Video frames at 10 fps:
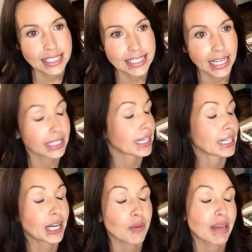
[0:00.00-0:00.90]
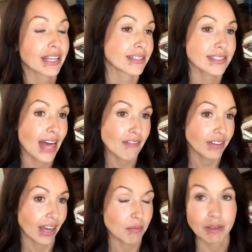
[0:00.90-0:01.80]
Stanley can hear me and is
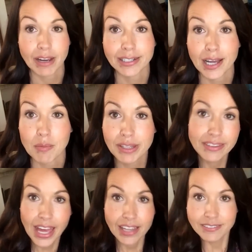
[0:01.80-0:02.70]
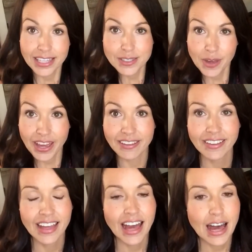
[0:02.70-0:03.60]
laughing at me right now, but hey, that's okay.
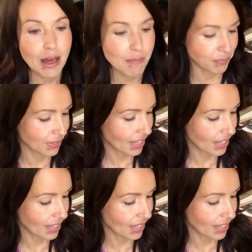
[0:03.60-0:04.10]
I